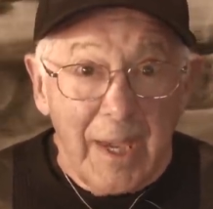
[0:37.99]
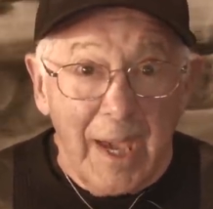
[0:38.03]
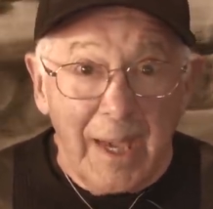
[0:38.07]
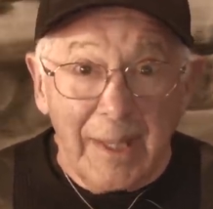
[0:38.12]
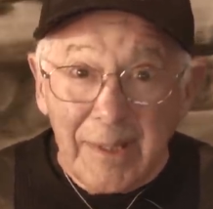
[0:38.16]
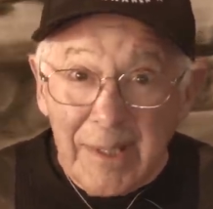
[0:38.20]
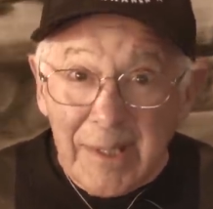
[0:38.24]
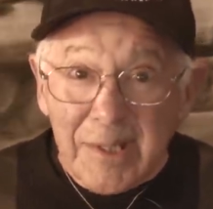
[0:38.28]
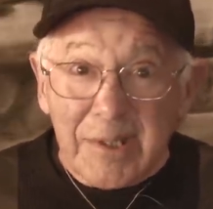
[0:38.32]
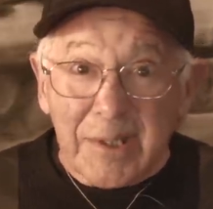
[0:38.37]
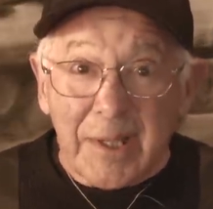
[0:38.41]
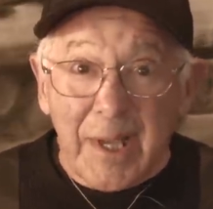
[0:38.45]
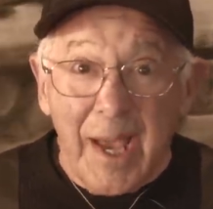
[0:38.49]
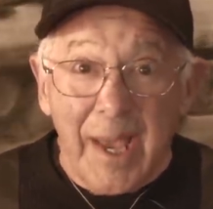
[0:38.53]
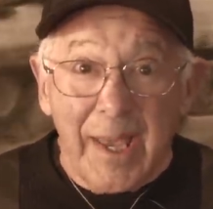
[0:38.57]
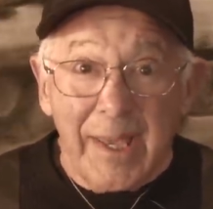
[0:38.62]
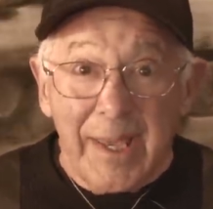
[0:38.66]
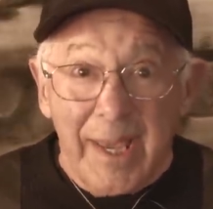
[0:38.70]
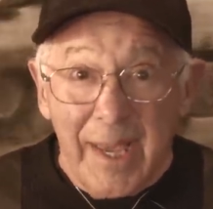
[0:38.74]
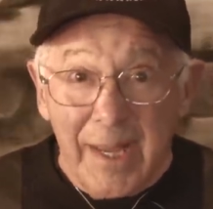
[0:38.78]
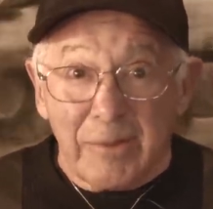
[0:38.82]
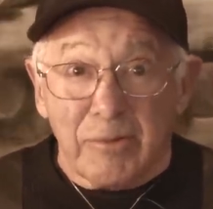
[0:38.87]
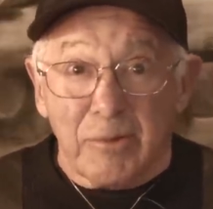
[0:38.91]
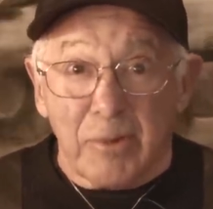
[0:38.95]
And this
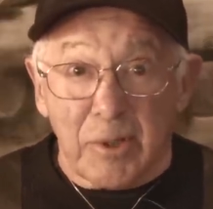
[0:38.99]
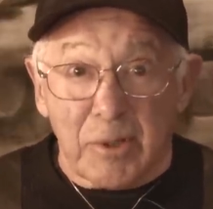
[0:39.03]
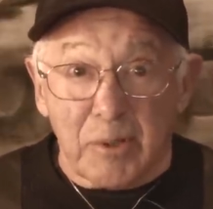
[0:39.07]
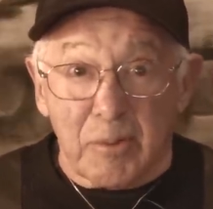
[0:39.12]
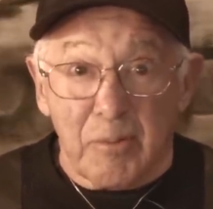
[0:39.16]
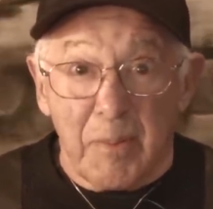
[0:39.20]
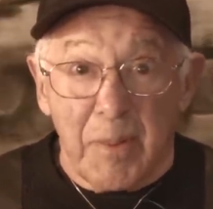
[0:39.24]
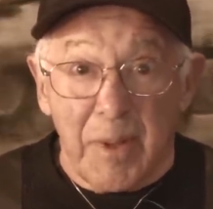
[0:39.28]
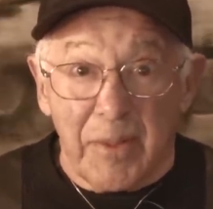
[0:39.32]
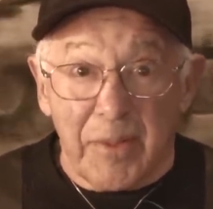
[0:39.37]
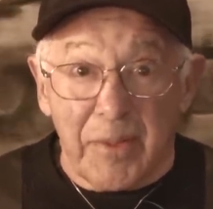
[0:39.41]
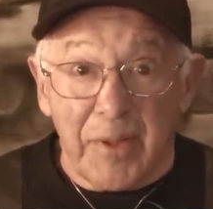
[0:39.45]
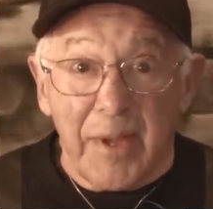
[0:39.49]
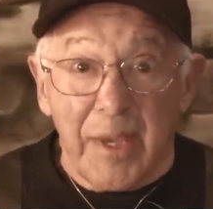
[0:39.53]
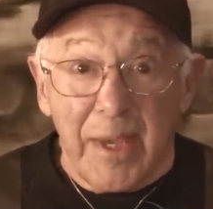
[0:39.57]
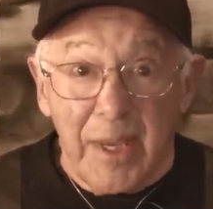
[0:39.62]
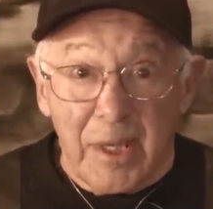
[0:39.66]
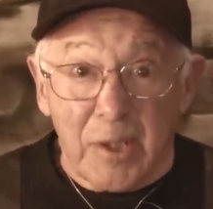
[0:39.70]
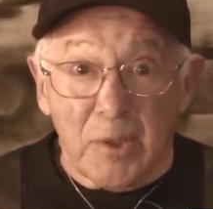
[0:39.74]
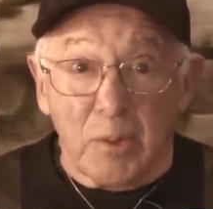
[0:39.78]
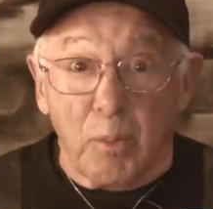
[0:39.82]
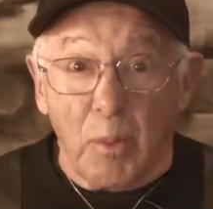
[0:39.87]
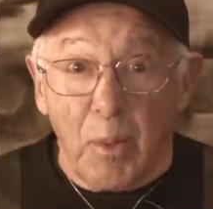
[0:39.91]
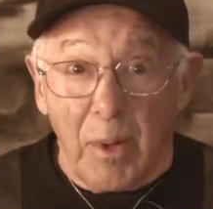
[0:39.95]
guy, Hedrick Smith,
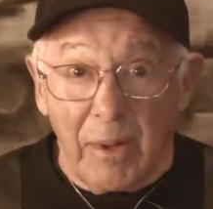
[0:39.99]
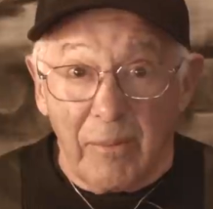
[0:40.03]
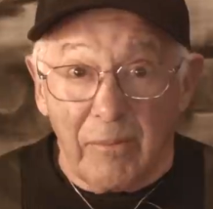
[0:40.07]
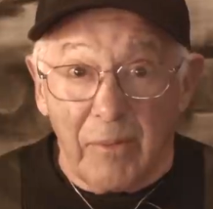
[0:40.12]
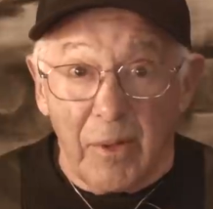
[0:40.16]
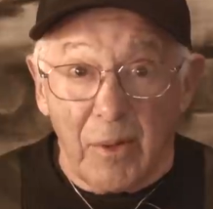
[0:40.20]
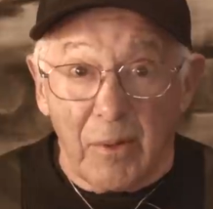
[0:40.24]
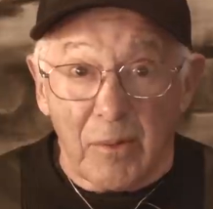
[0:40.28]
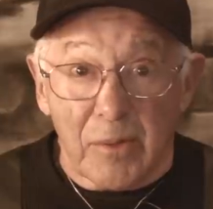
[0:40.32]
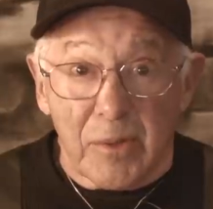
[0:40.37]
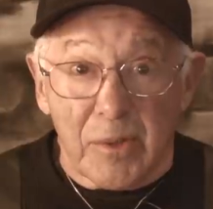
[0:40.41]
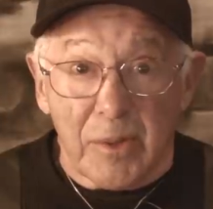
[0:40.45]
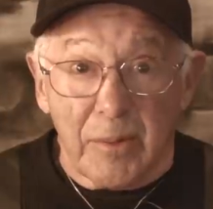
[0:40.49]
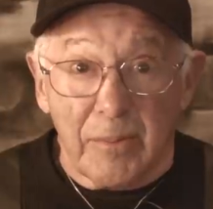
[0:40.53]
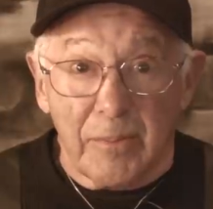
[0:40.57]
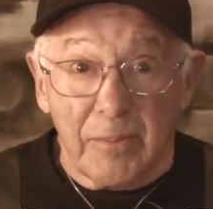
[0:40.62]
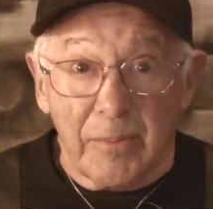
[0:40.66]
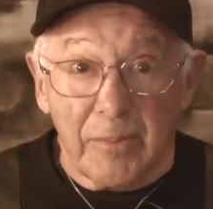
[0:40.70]
is one of those.